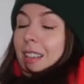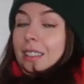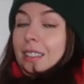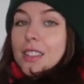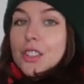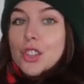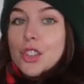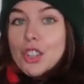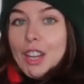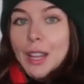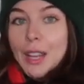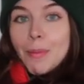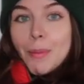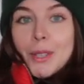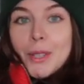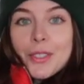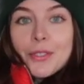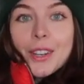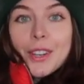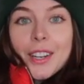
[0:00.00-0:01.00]
The shape
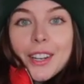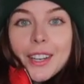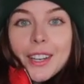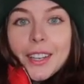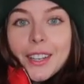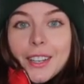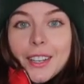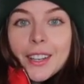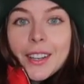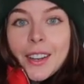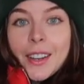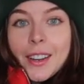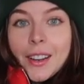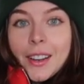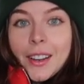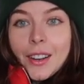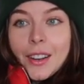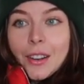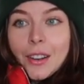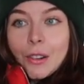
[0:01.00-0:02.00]
is very
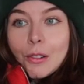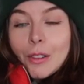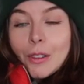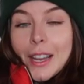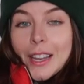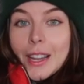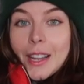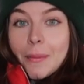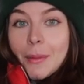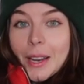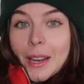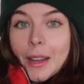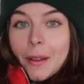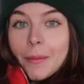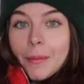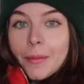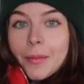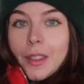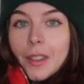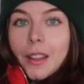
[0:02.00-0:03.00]
red
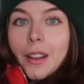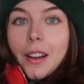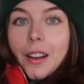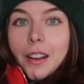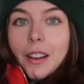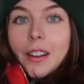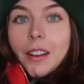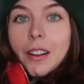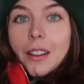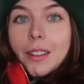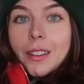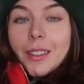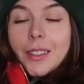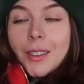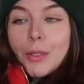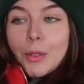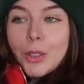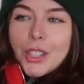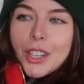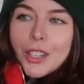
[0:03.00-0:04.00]
M&M, uh,
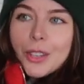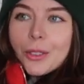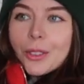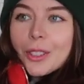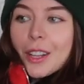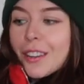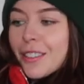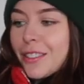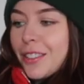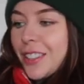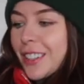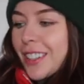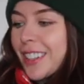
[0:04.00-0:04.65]
which I don't love.